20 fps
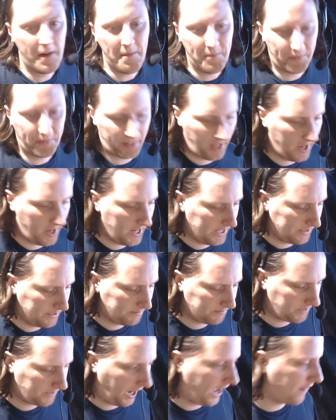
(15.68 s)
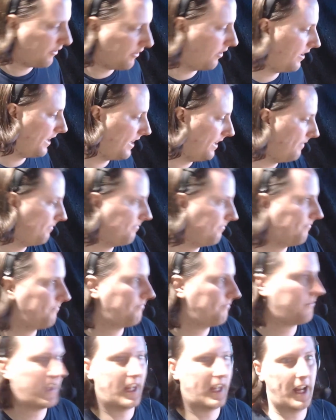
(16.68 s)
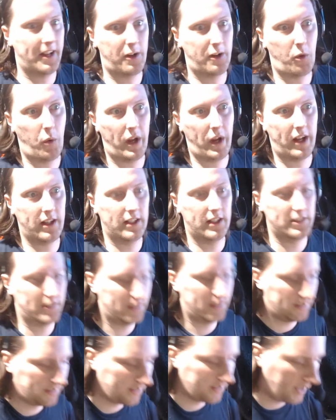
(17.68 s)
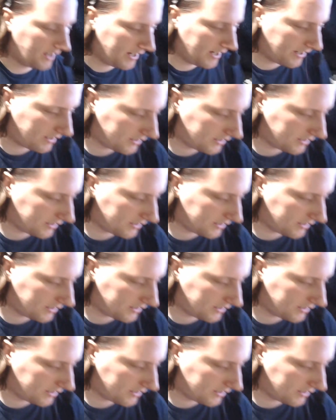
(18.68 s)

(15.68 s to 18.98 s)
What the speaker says: I have already had a quick glance inside because